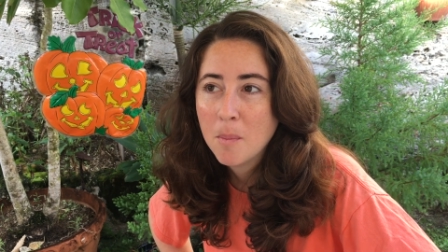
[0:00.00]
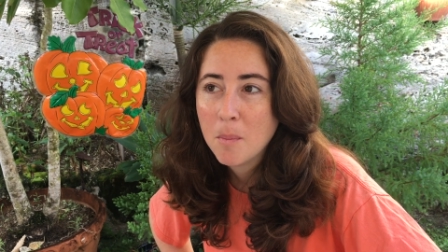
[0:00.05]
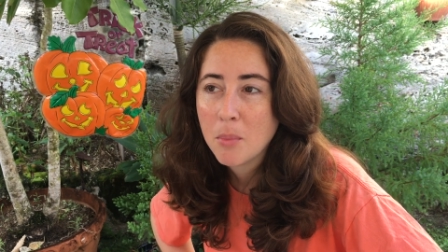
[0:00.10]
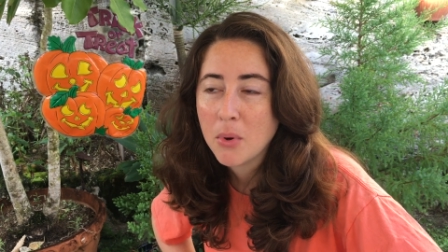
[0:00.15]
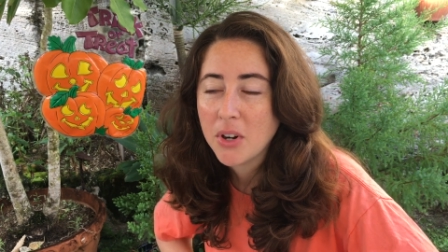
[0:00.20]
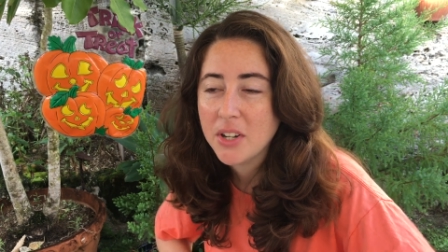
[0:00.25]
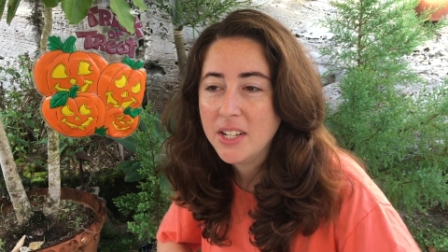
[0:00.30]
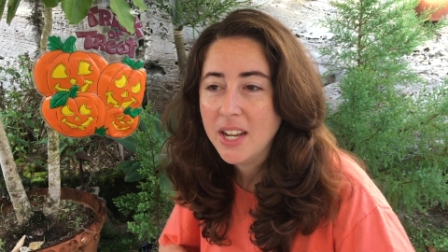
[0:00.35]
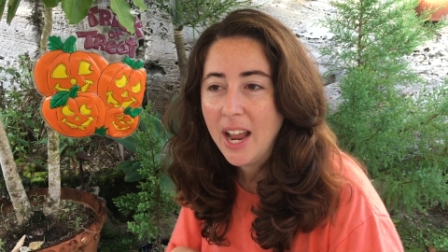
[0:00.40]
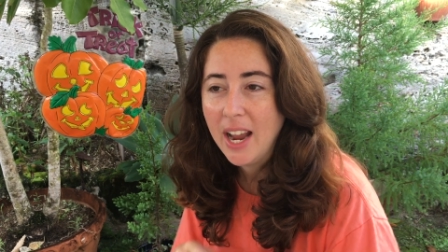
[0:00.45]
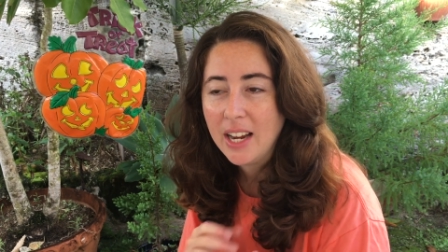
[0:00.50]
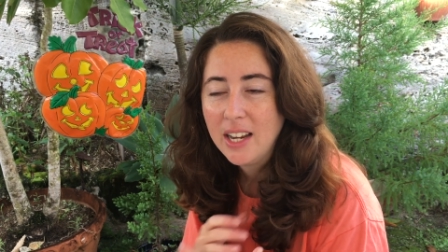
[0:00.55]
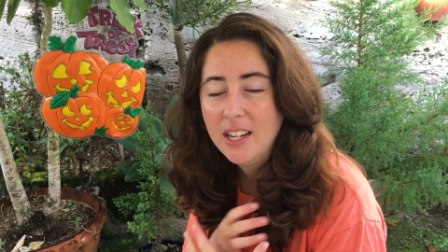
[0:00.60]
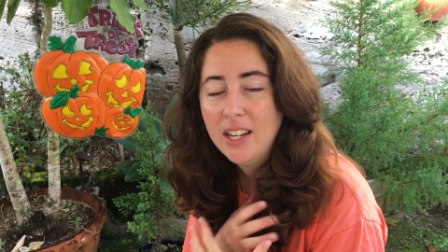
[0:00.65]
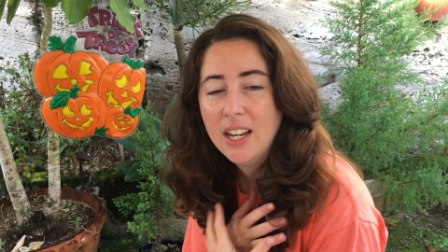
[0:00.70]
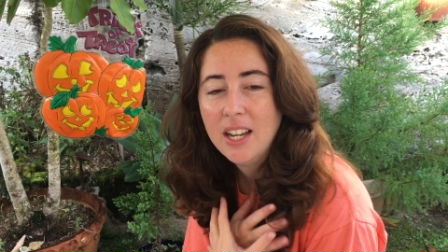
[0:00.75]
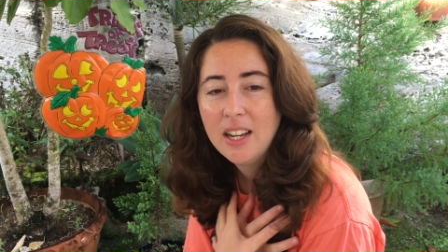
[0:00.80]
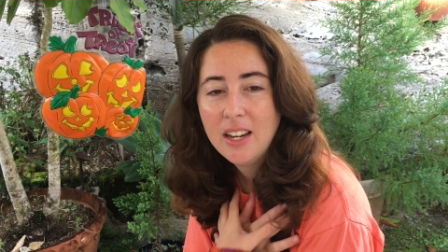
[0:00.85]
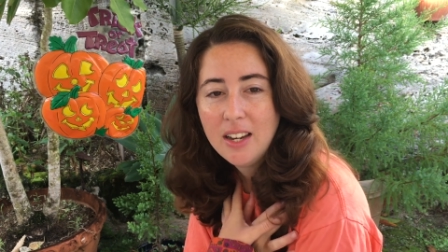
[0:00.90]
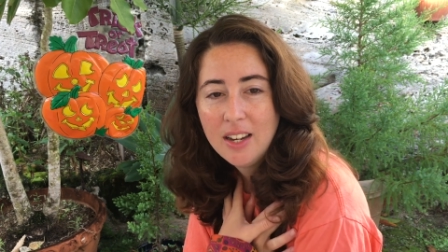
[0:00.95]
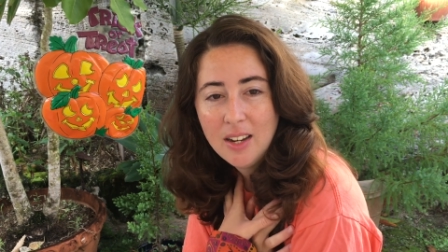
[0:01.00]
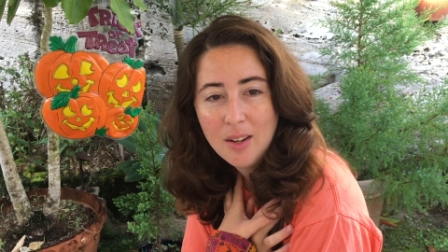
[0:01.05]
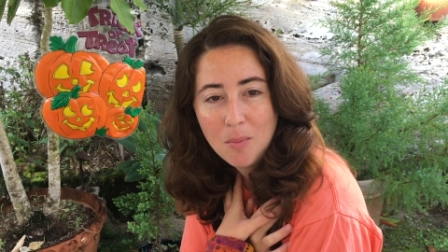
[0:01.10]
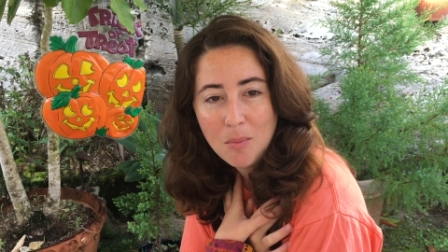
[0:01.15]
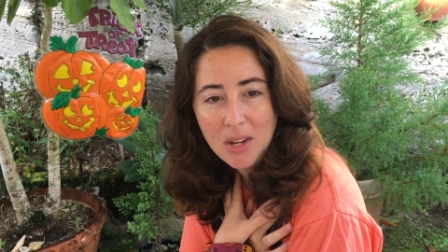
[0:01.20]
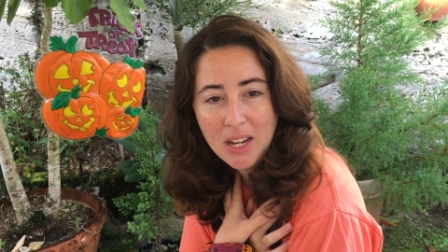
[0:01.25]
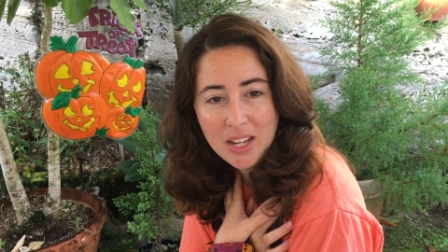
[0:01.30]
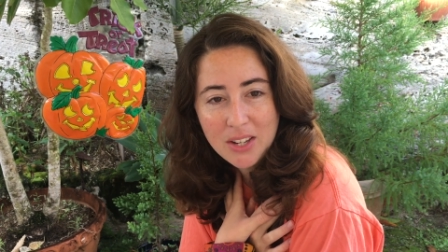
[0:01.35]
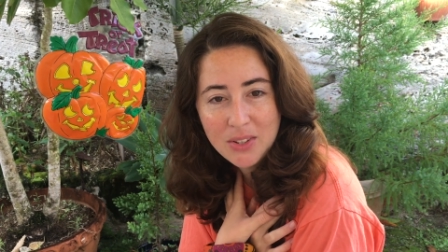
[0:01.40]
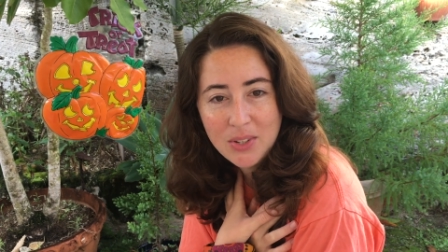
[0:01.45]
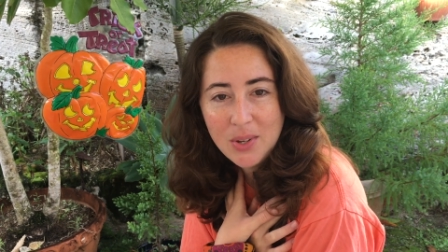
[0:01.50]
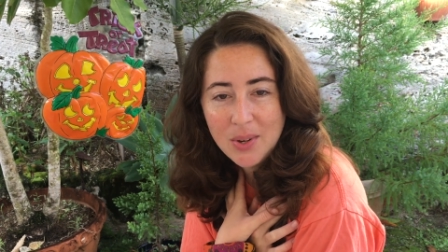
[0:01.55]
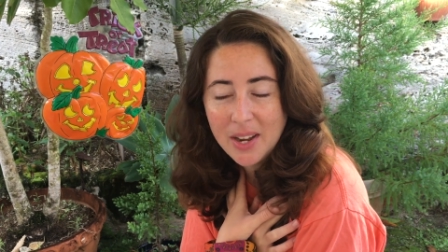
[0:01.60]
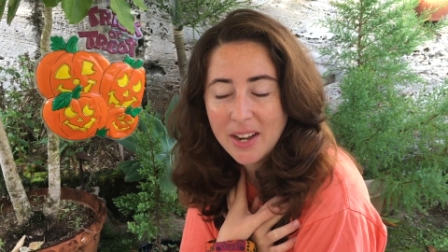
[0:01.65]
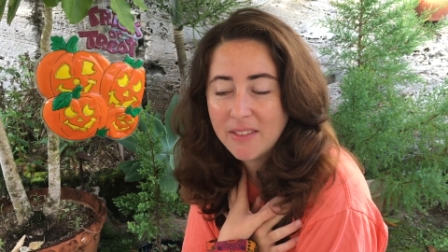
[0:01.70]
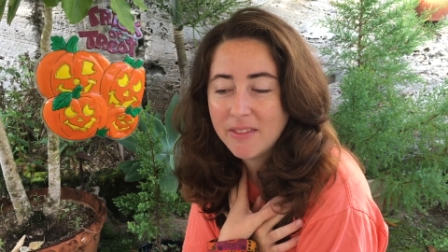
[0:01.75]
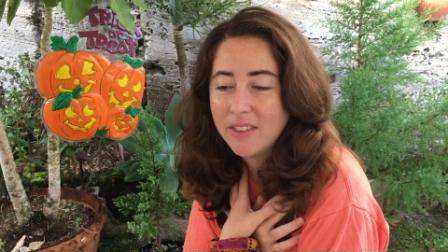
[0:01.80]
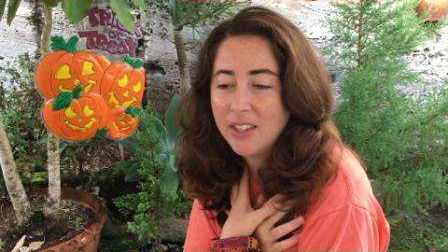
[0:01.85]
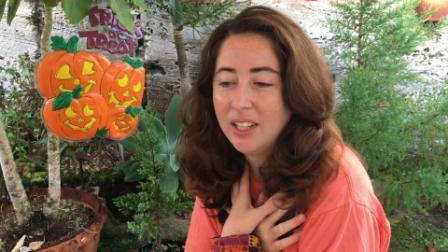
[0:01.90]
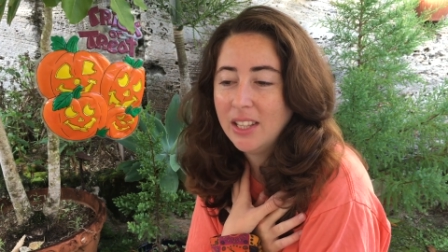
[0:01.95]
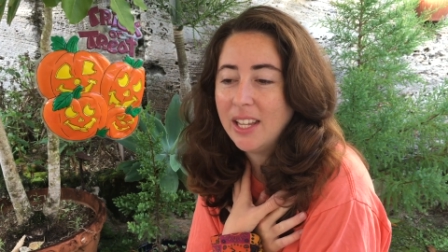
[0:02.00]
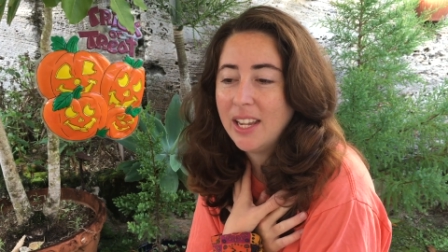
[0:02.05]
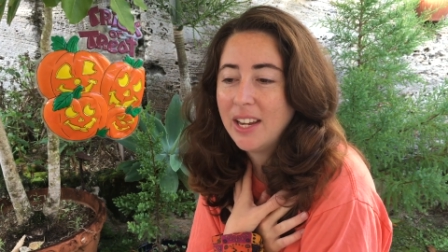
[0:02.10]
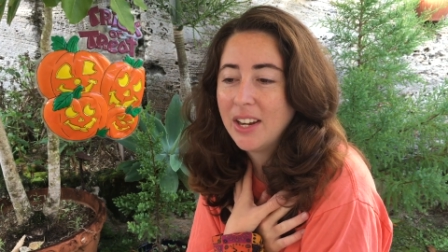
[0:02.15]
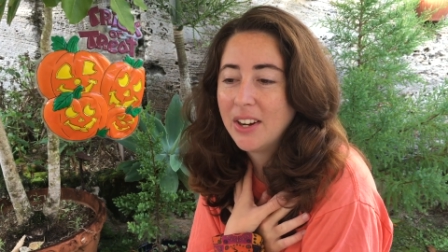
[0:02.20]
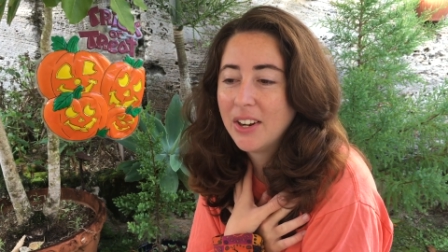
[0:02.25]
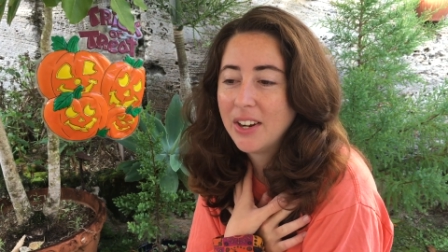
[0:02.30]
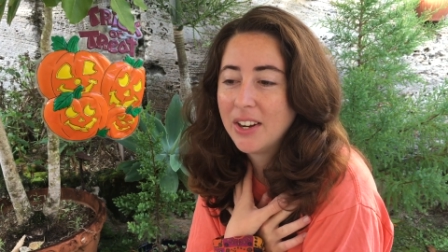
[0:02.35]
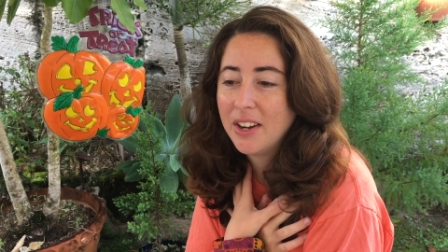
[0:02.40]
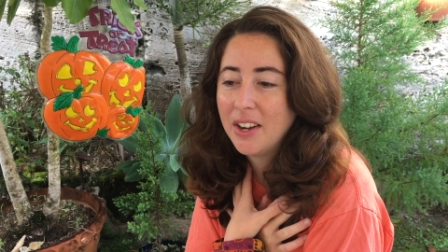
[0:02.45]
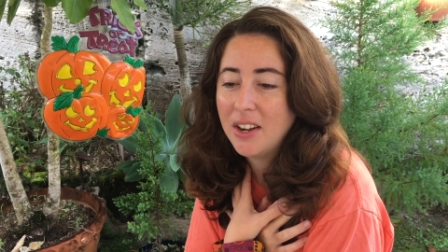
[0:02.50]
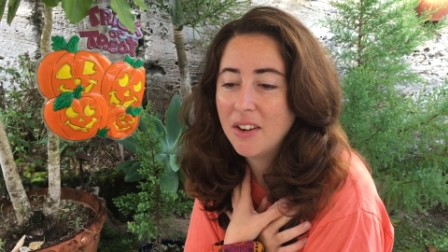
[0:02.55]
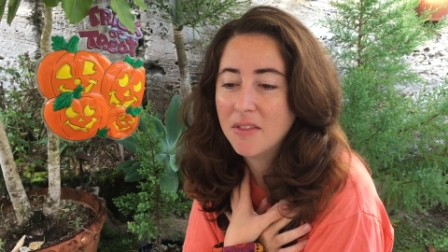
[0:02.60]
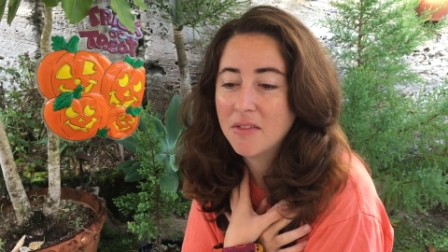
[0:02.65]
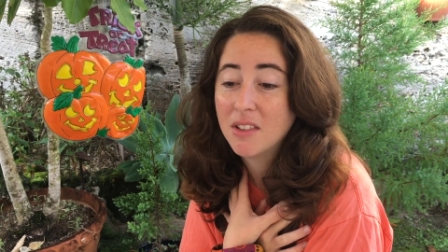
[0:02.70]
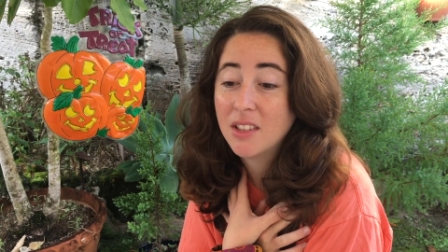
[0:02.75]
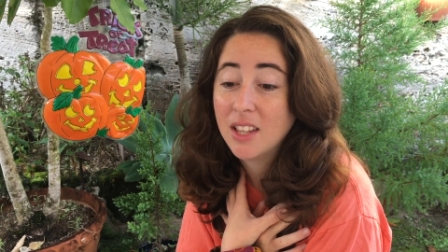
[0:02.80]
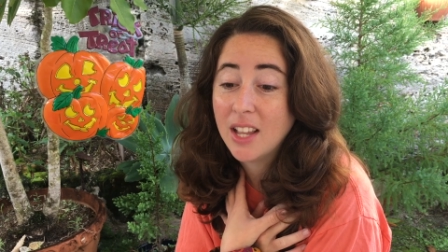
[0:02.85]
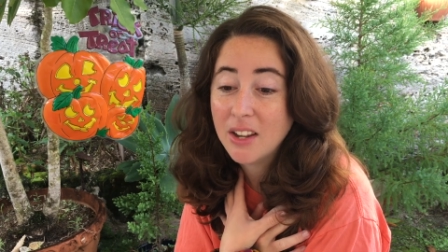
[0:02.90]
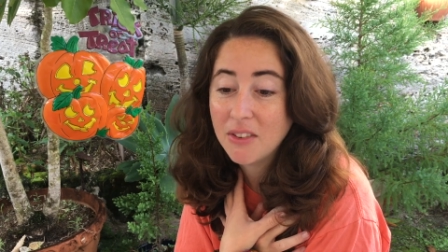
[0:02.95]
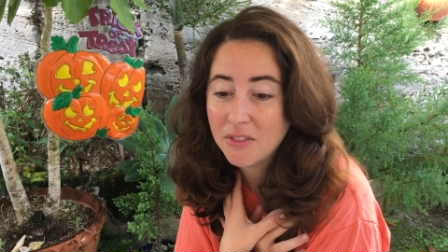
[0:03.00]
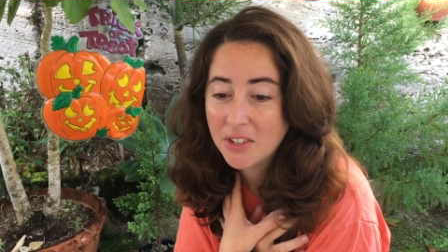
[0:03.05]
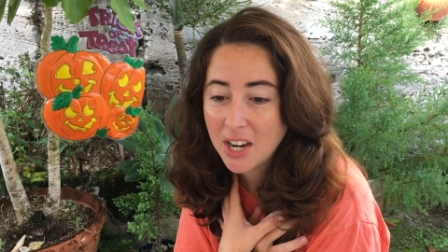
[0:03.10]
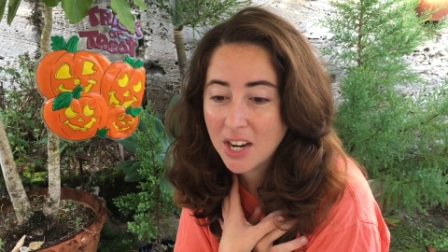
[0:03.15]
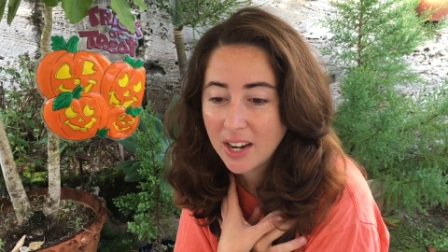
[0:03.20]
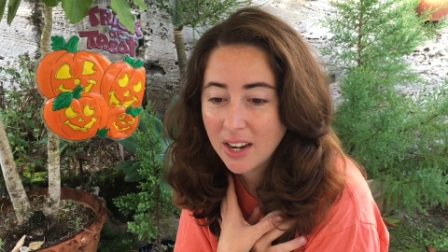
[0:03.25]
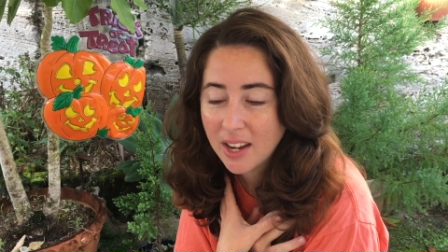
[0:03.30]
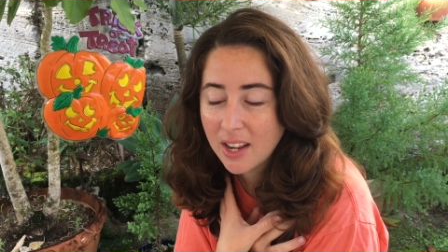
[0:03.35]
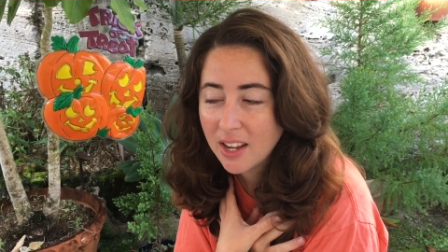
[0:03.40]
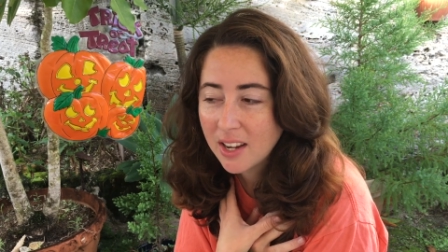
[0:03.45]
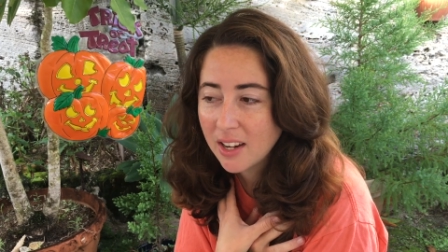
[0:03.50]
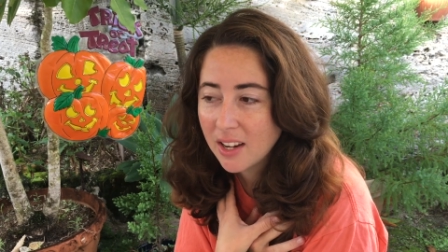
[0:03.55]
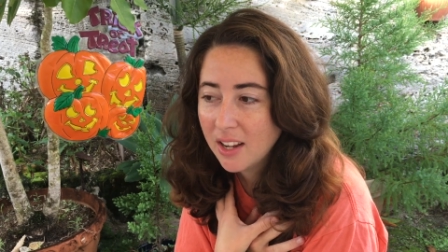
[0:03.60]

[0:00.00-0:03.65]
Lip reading: protected because you have the layer of the life jacket.